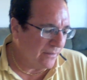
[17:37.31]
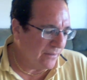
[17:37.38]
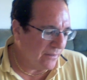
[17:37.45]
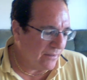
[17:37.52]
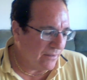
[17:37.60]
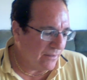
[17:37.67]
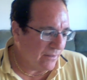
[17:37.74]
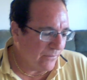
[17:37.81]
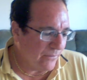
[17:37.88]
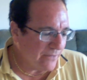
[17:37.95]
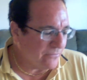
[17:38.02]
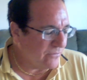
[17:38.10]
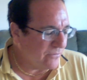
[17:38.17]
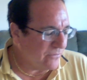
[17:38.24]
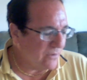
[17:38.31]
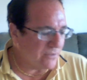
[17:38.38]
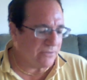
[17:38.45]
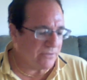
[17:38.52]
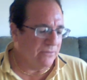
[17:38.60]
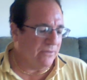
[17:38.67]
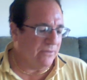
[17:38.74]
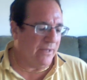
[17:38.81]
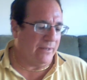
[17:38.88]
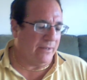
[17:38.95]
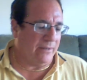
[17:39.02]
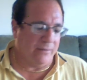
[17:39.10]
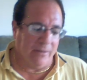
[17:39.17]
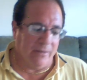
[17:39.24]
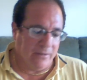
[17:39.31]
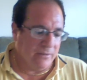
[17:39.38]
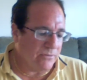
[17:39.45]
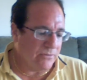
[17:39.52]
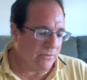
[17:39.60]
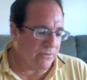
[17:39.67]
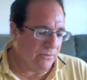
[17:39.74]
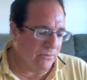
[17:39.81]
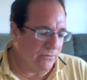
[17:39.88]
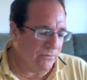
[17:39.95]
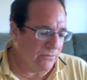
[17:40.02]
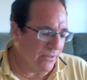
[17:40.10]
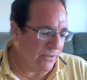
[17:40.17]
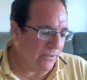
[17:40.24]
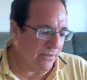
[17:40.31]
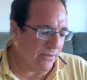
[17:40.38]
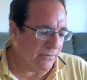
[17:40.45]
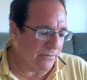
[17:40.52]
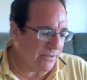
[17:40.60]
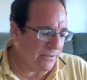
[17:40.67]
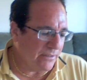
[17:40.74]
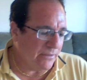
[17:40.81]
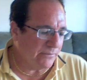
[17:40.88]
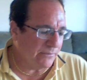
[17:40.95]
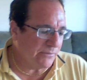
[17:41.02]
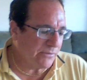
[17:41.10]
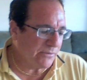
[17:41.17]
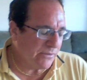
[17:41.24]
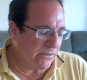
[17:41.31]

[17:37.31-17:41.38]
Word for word: Uh, Wake Forest, Tulane, two good under teams.